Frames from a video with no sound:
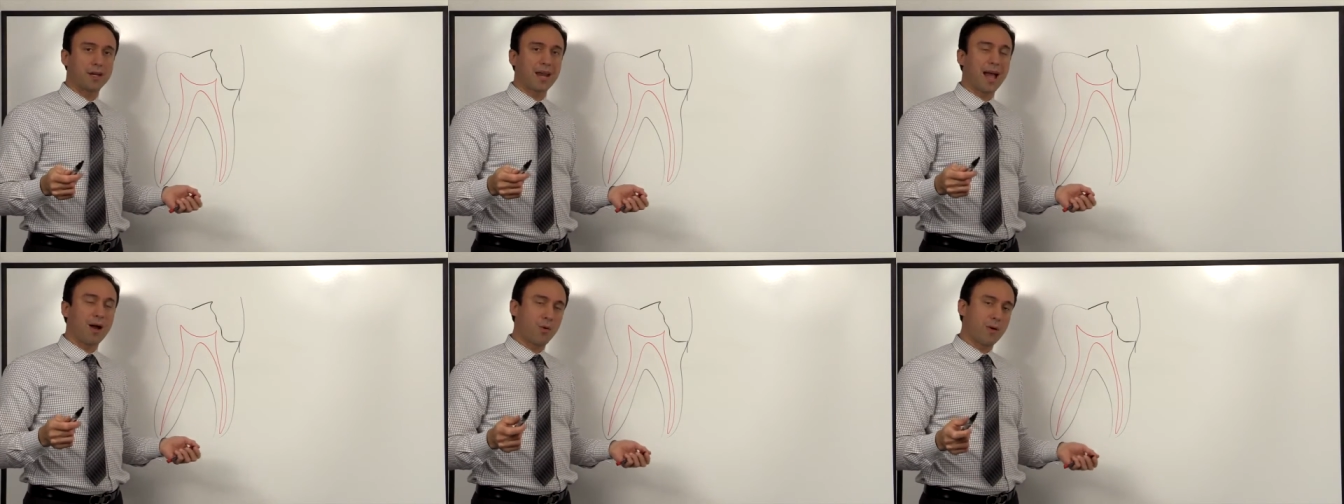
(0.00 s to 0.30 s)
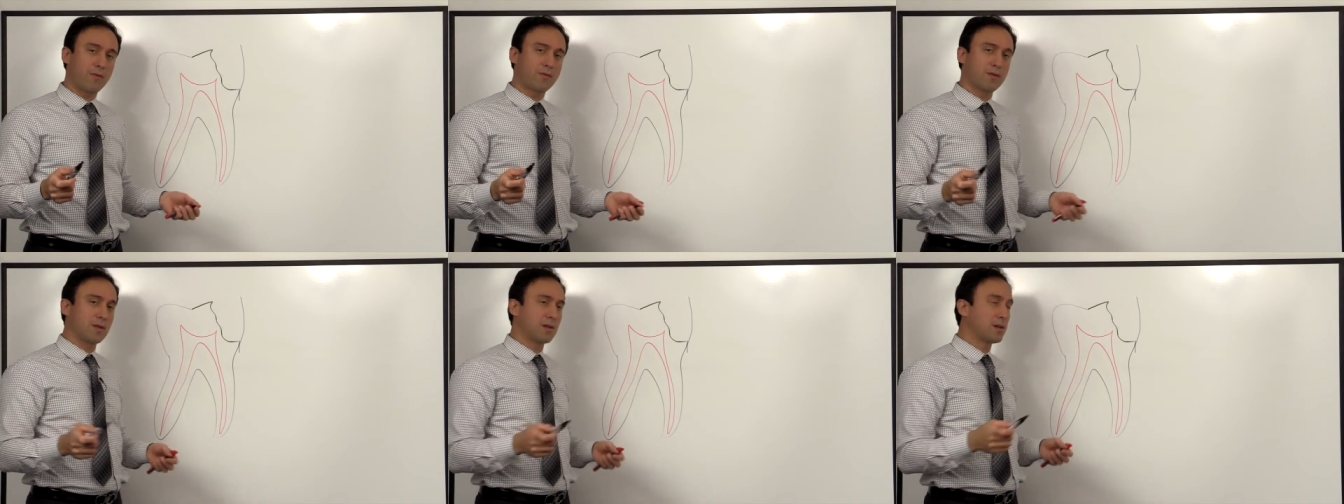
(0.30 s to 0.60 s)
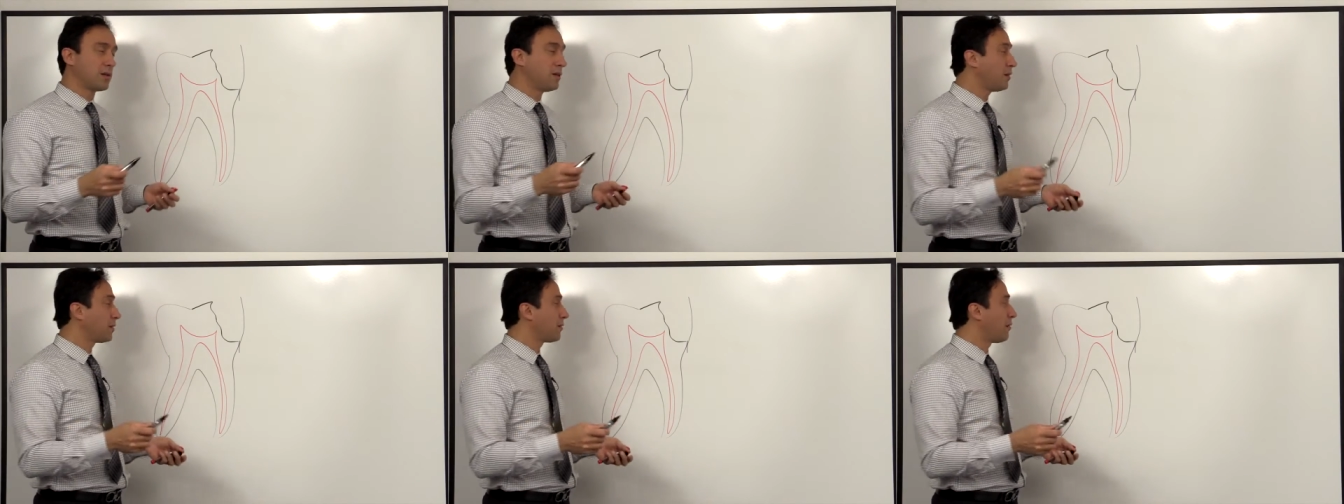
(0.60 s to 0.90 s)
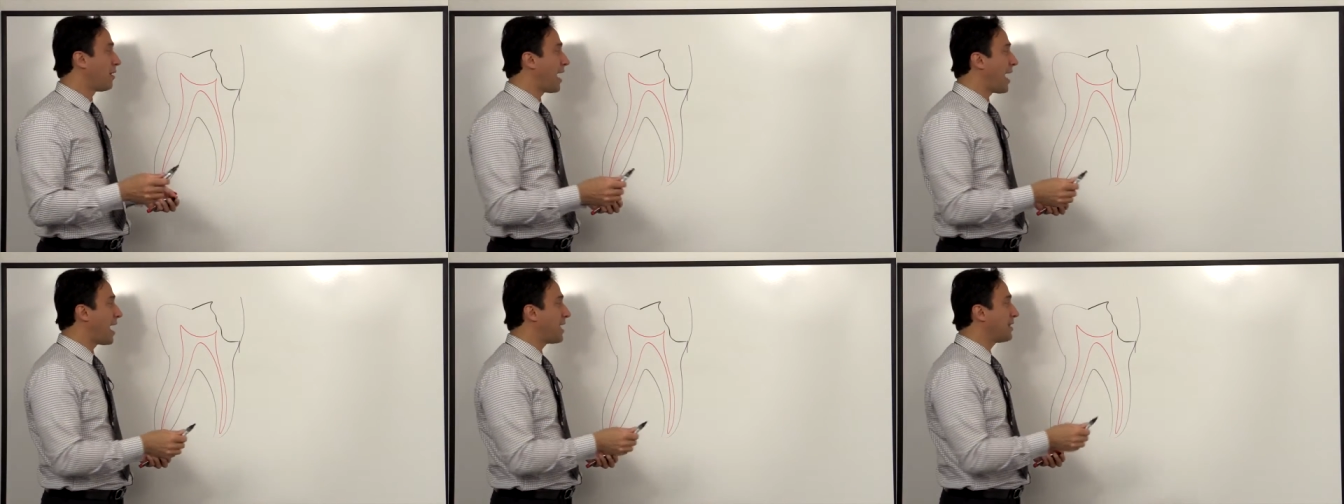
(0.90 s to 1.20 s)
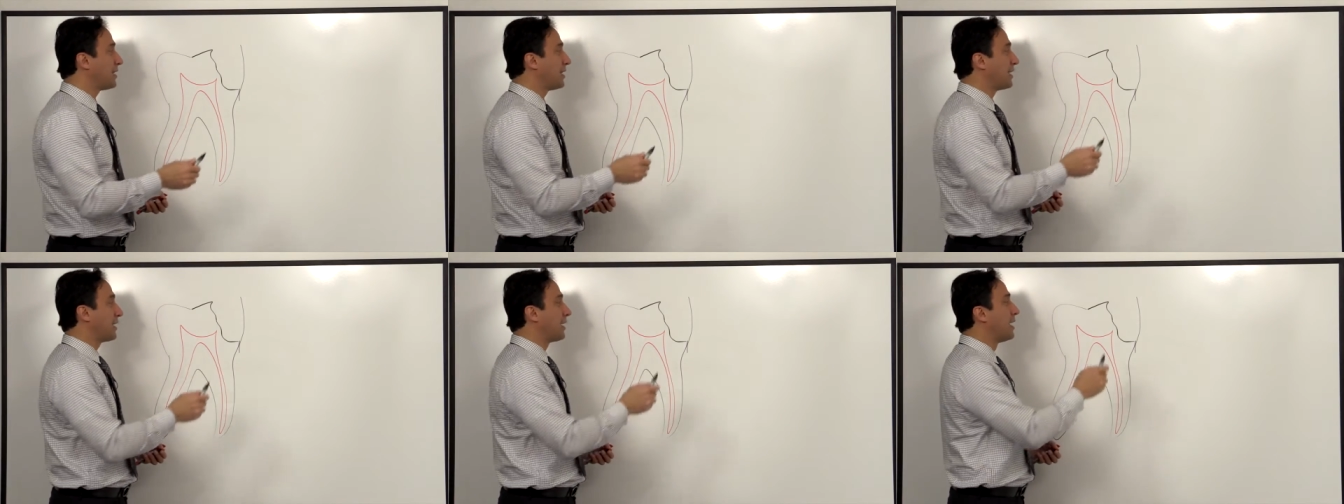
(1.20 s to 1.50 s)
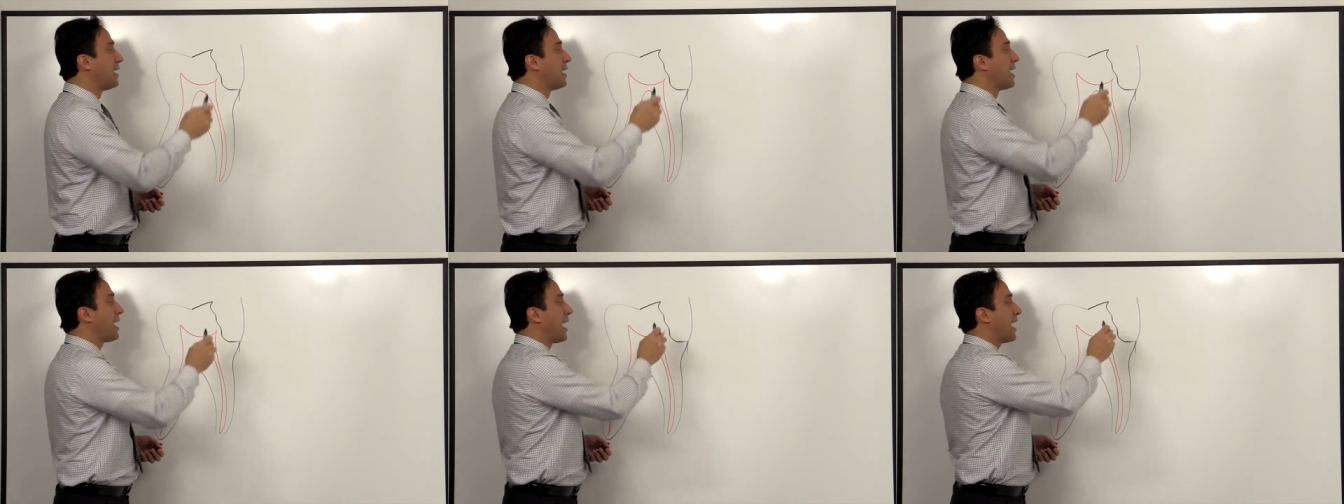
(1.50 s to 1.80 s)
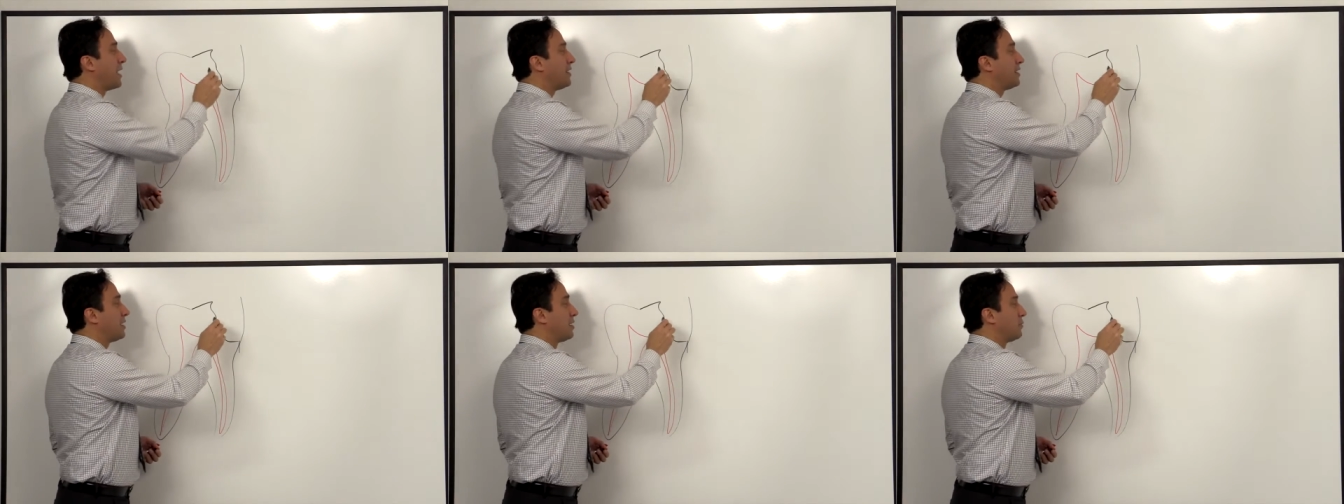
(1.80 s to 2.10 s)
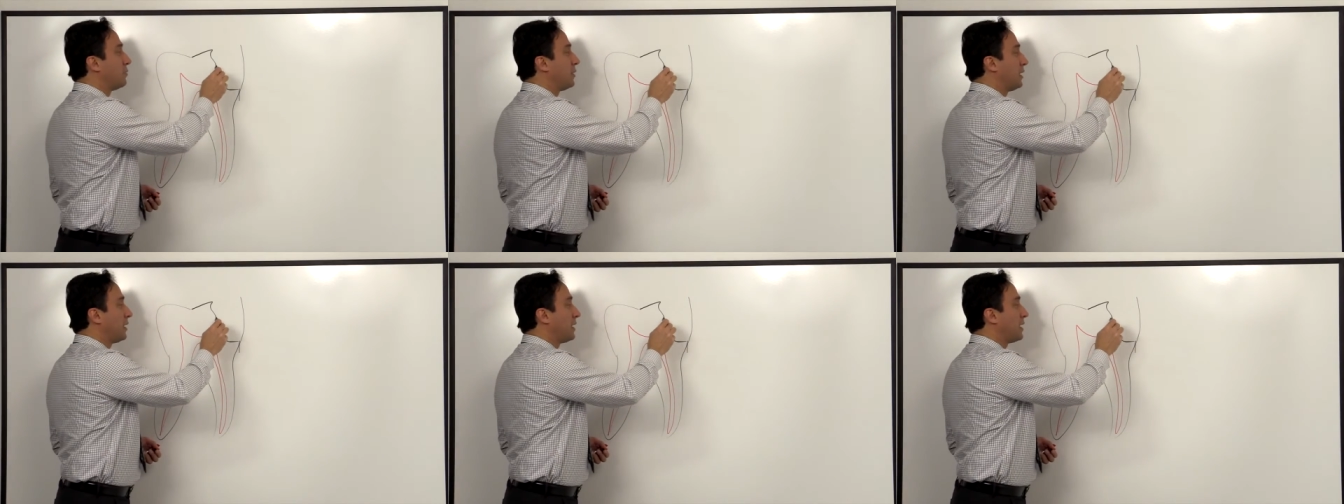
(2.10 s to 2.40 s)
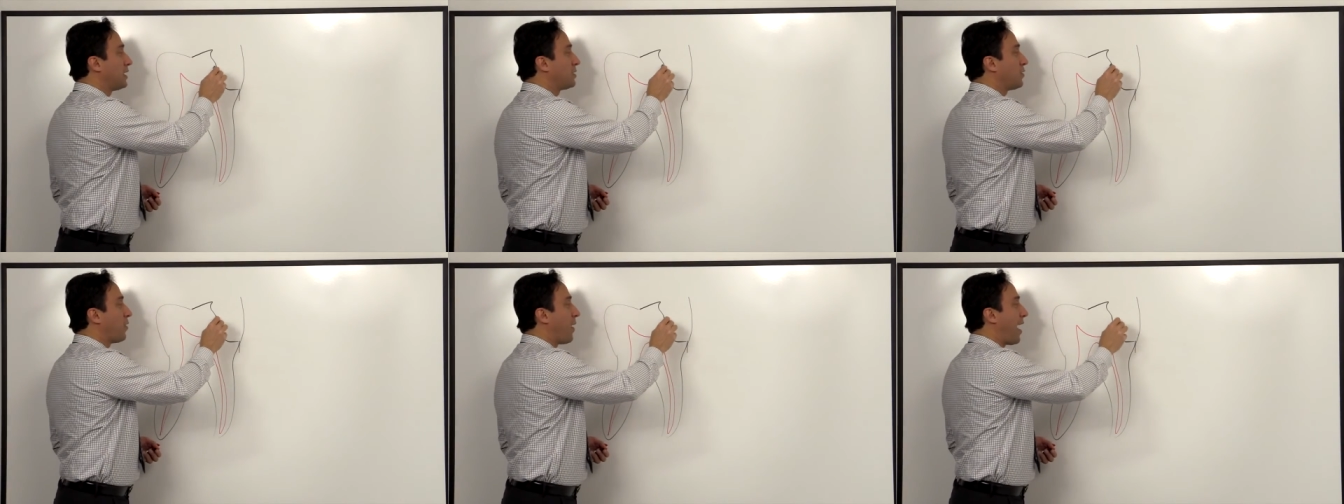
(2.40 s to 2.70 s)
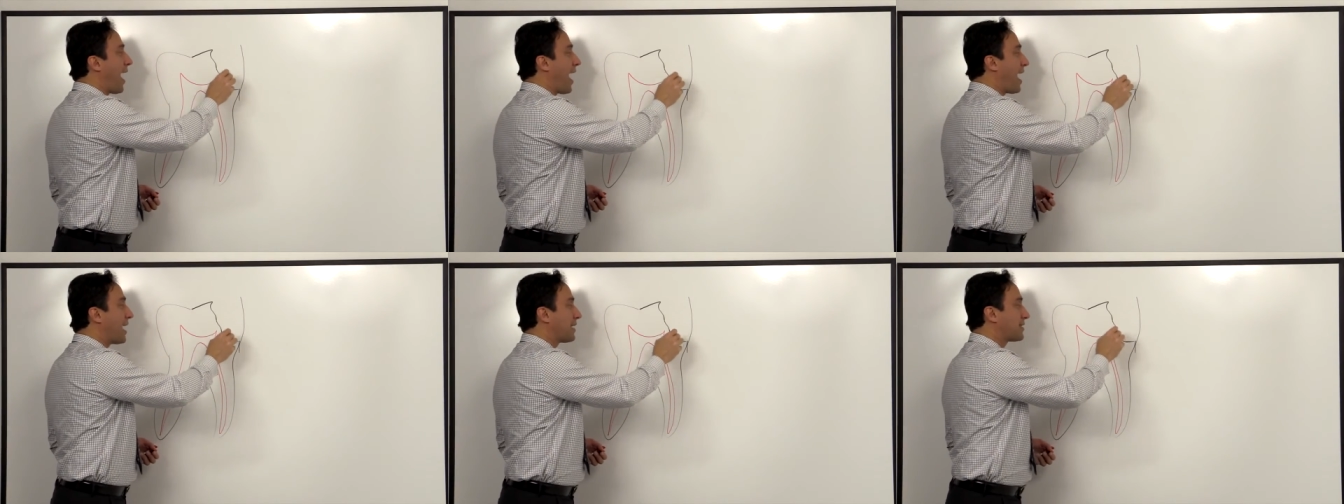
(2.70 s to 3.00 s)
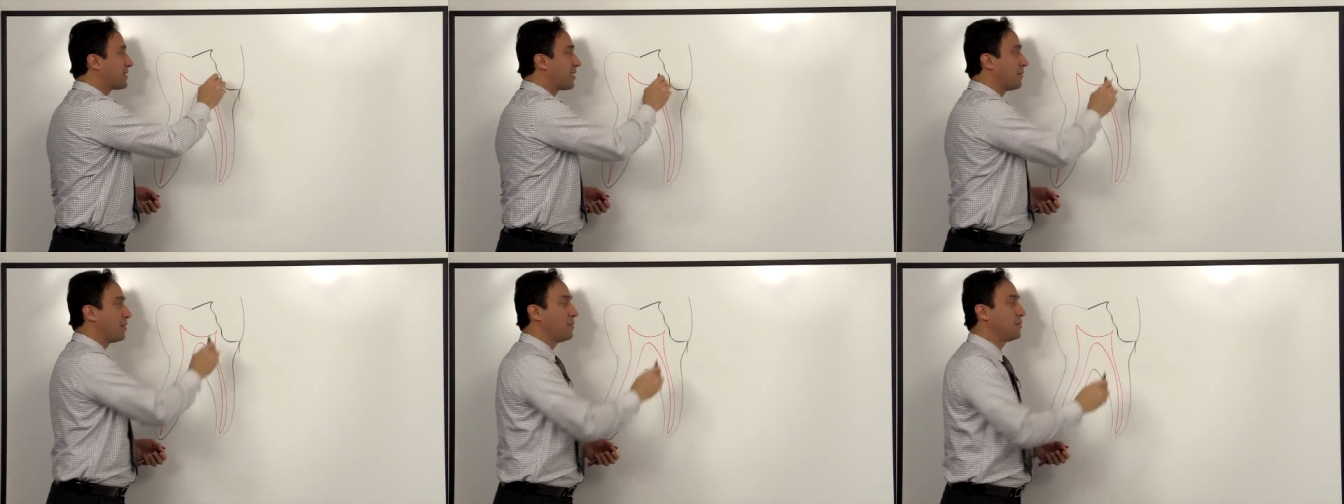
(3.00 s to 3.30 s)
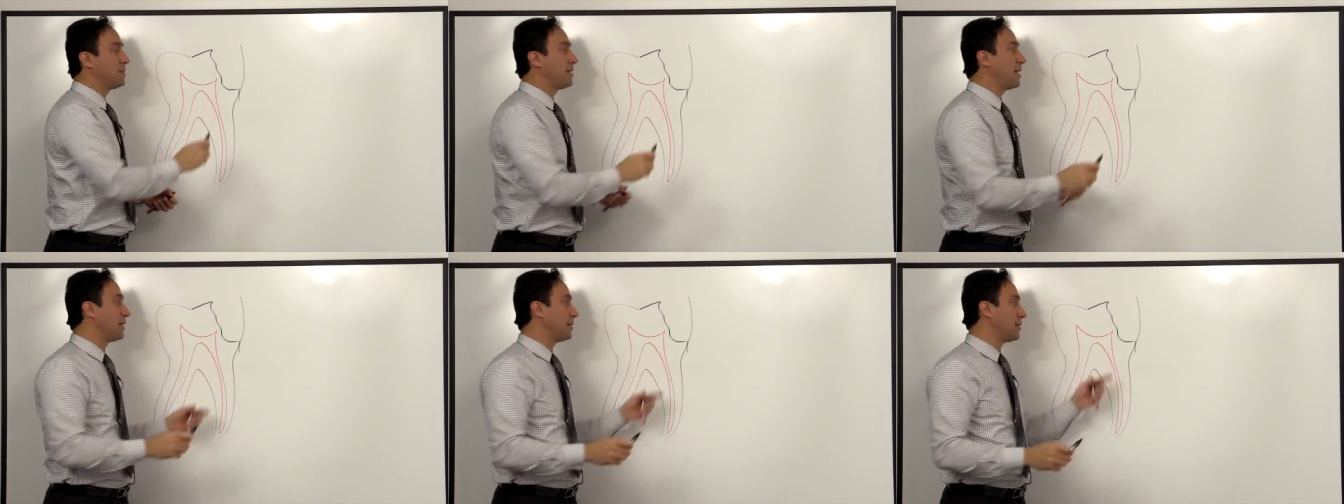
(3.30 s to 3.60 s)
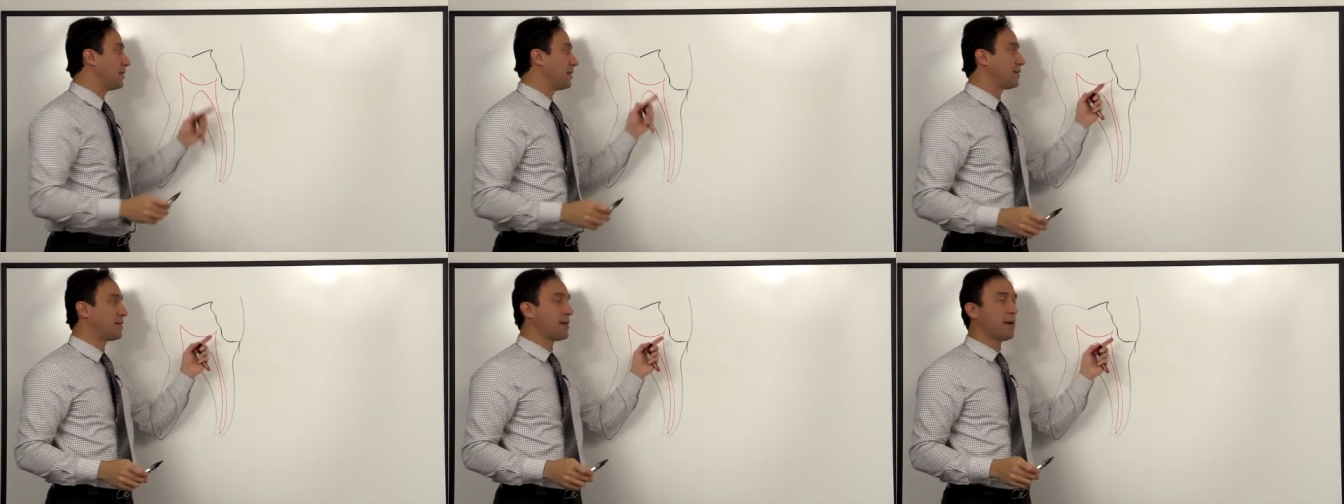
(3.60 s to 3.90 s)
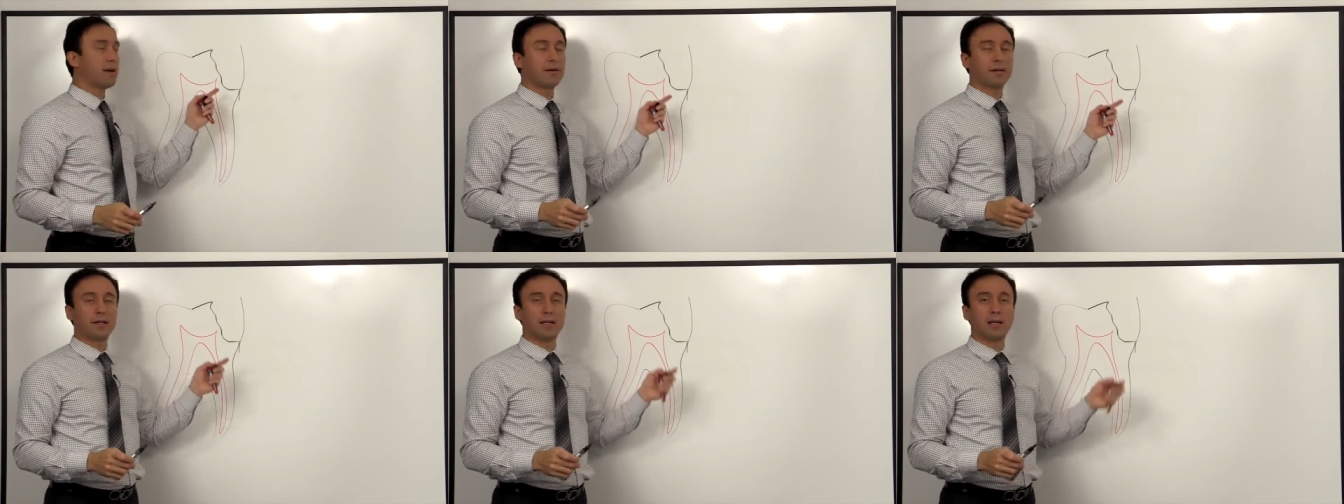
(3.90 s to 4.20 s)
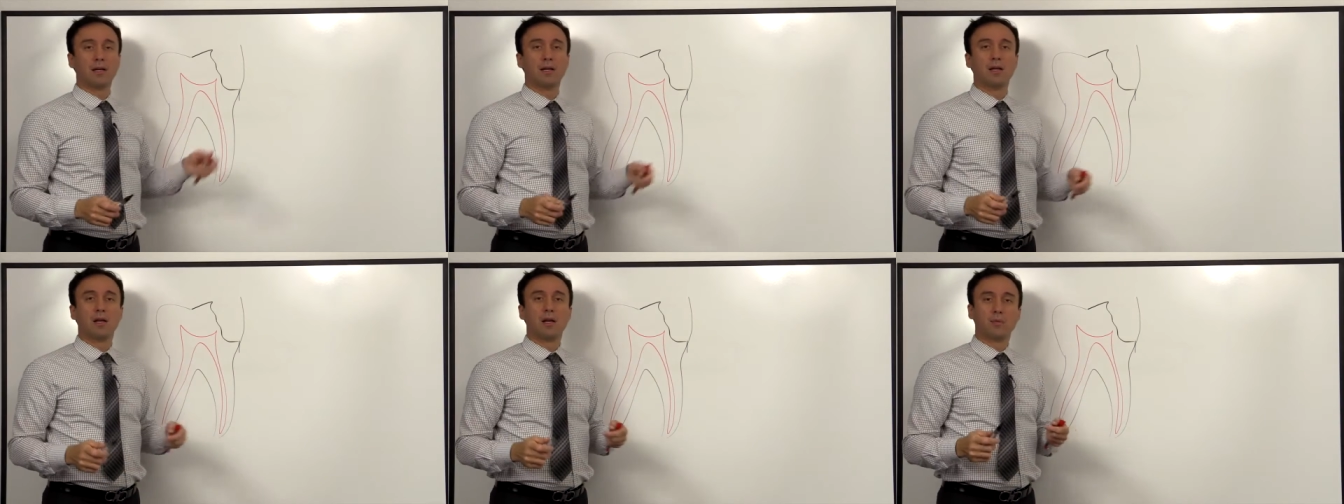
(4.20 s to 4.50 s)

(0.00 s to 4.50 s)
However, the clinical handling and the ability to add some MTA to this area